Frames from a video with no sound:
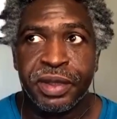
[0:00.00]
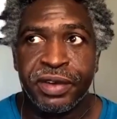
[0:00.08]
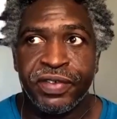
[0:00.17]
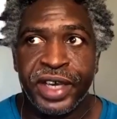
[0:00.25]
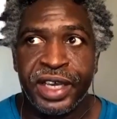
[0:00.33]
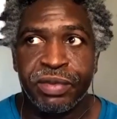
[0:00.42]
that
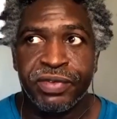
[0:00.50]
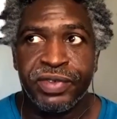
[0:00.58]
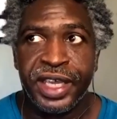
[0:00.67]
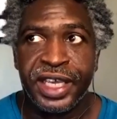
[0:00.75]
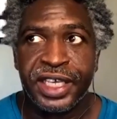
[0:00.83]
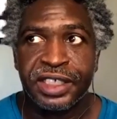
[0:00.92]
I've had with
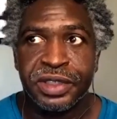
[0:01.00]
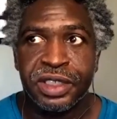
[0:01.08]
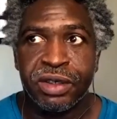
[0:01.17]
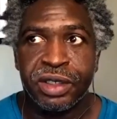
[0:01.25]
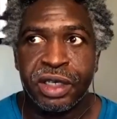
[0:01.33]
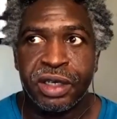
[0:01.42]
Yasmine
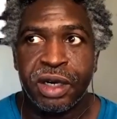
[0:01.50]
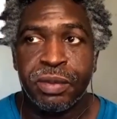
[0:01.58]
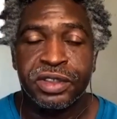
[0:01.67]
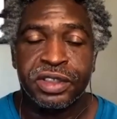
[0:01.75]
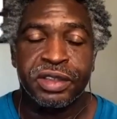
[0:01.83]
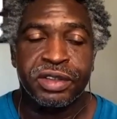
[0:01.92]
going
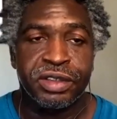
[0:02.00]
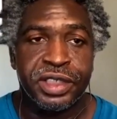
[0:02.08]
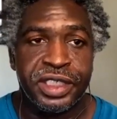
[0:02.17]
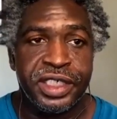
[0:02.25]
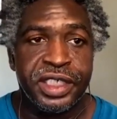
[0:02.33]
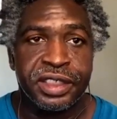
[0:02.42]
almost on 30
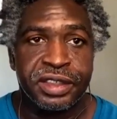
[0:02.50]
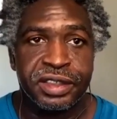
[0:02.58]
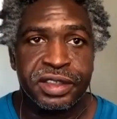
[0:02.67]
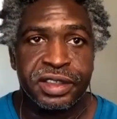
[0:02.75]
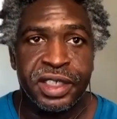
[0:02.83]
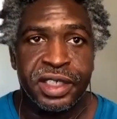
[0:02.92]

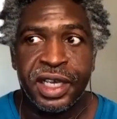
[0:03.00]
years